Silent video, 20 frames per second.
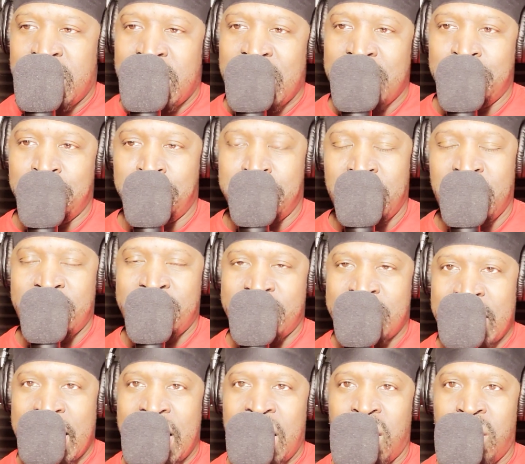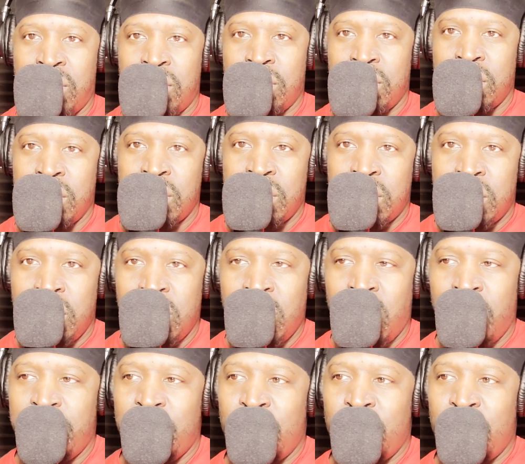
getting bust down. You don't be